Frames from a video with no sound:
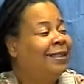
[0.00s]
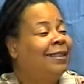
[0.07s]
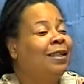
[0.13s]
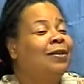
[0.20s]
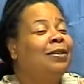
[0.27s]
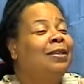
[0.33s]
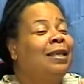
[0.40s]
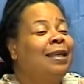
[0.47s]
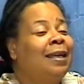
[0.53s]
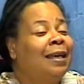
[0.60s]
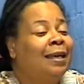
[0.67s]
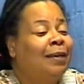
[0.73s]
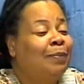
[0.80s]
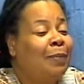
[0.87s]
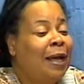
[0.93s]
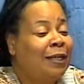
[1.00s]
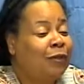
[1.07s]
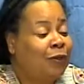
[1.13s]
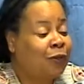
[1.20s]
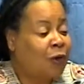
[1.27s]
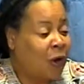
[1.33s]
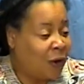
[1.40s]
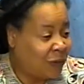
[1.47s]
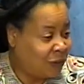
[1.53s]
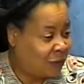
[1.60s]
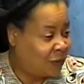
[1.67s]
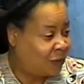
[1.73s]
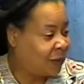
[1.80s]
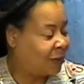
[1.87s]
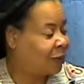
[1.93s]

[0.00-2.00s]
yes. the uh, mm-hmm. master gardeners took